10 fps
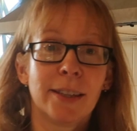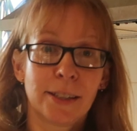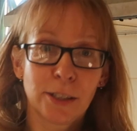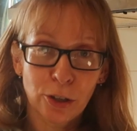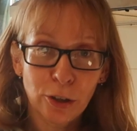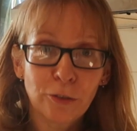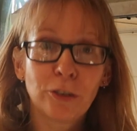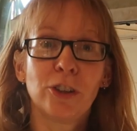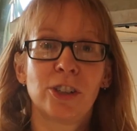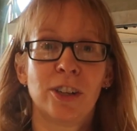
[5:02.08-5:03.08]
this is her
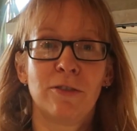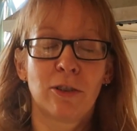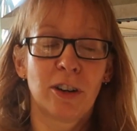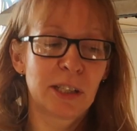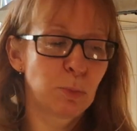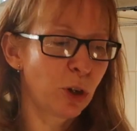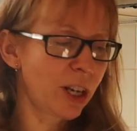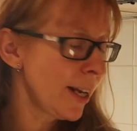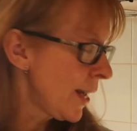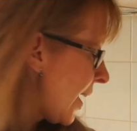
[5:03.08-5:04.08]
version of rice
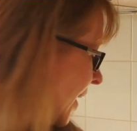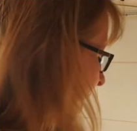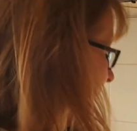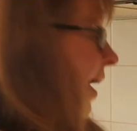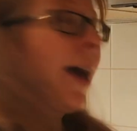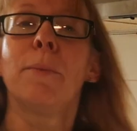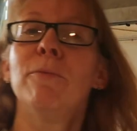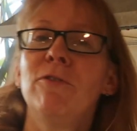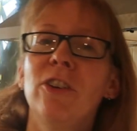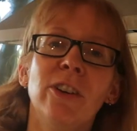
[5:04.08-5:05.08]
pudding.
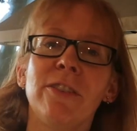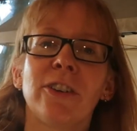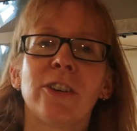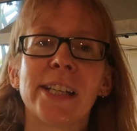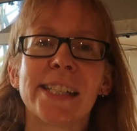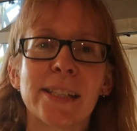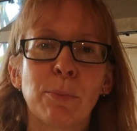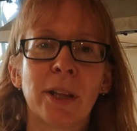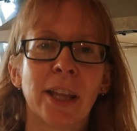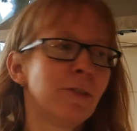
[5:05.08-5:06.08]
Very, very
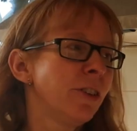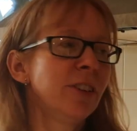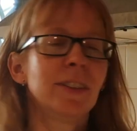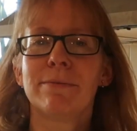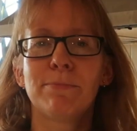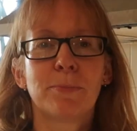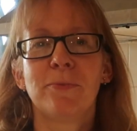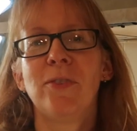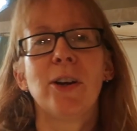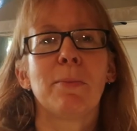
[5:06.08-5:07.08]
similar,
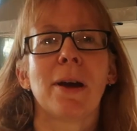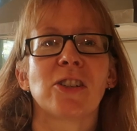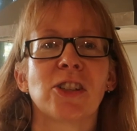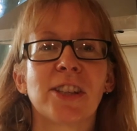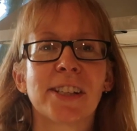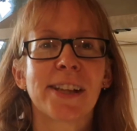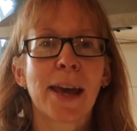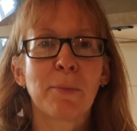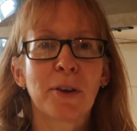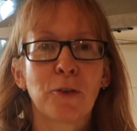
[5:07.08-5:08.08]
very much the
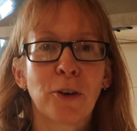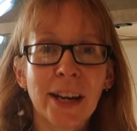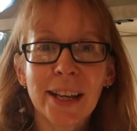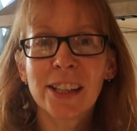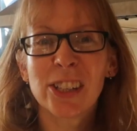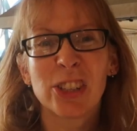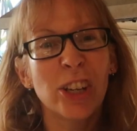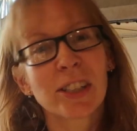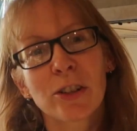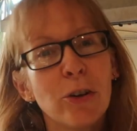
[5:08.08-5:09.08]
same ingredients,
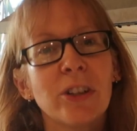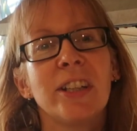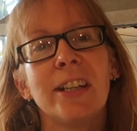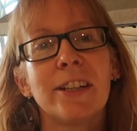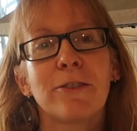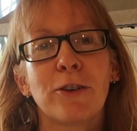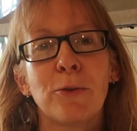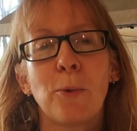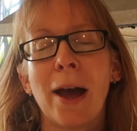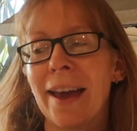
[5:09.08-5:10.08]
just cooked in a
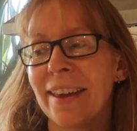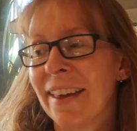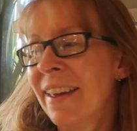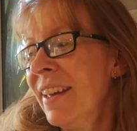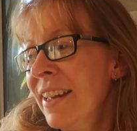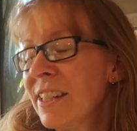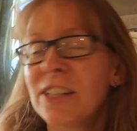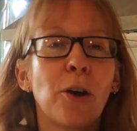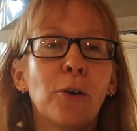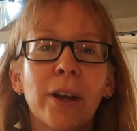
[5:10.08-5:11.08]
different way.
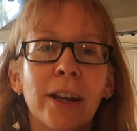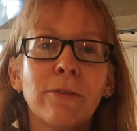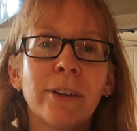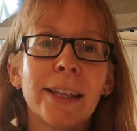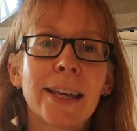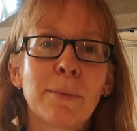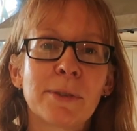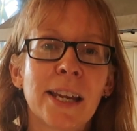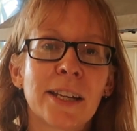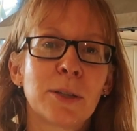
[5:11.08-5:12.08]
So it really
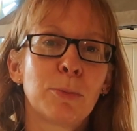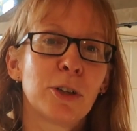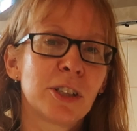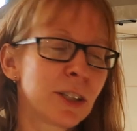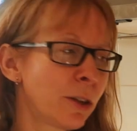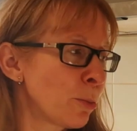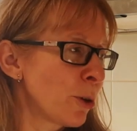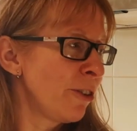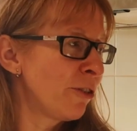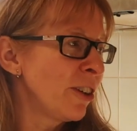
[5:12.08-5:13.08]
comes down to personal
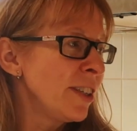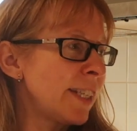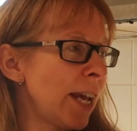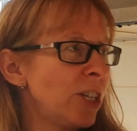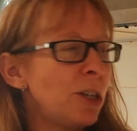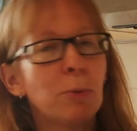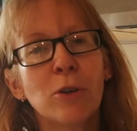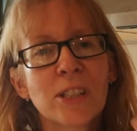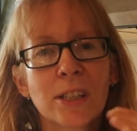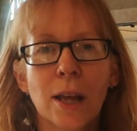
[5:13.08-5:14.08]
preference, and she
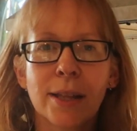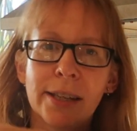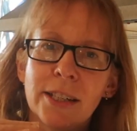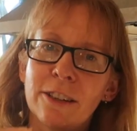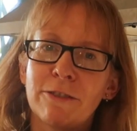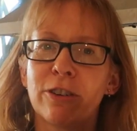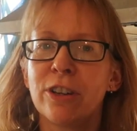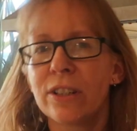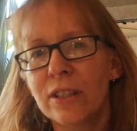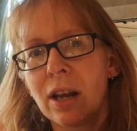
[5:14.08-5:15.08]
puts slightly
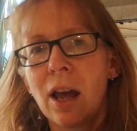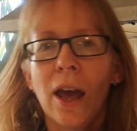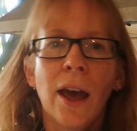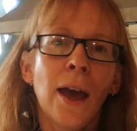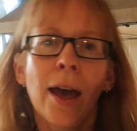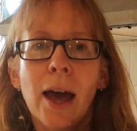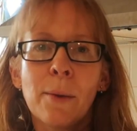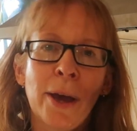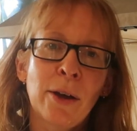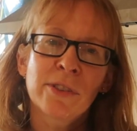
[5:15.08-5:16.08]
different
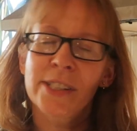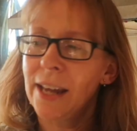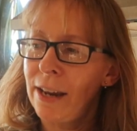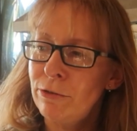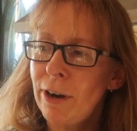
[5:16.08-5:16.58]
amounts and